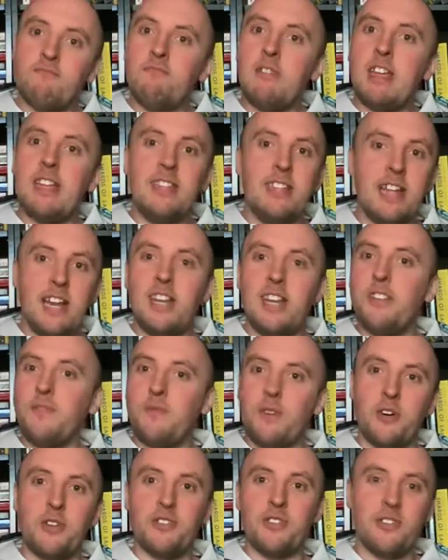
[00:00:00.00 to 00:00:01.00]
it's not his
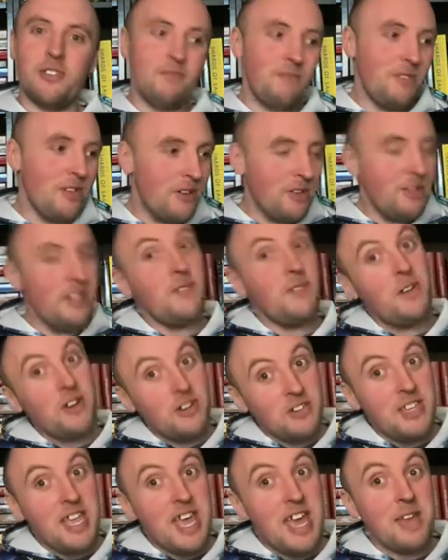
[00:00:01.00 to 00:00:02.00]
fault. So that's very
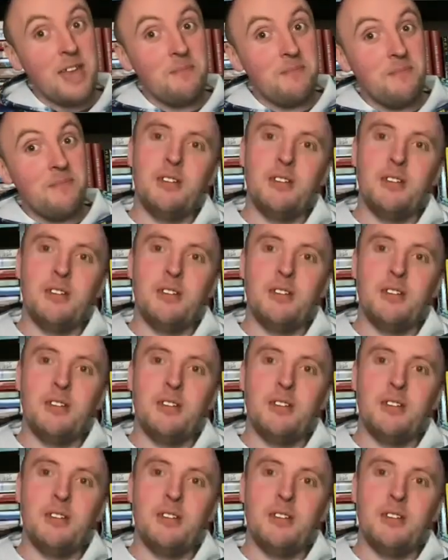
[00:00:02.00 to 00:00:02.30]
sad.